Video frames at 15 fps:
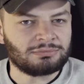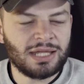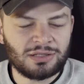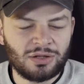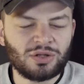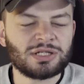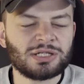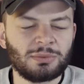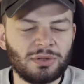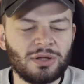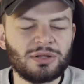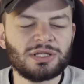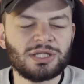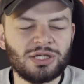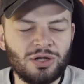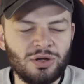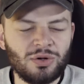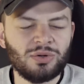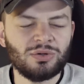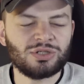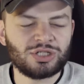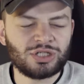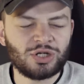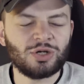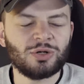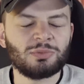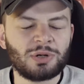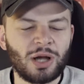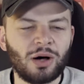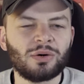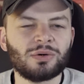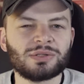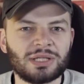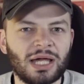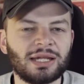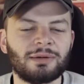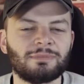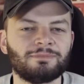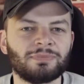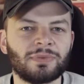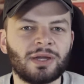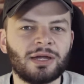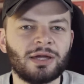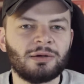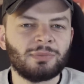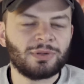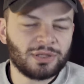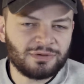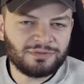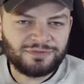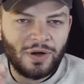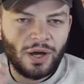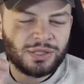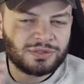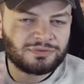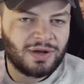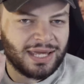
He's got some of those YouTube goals in him, but the conversion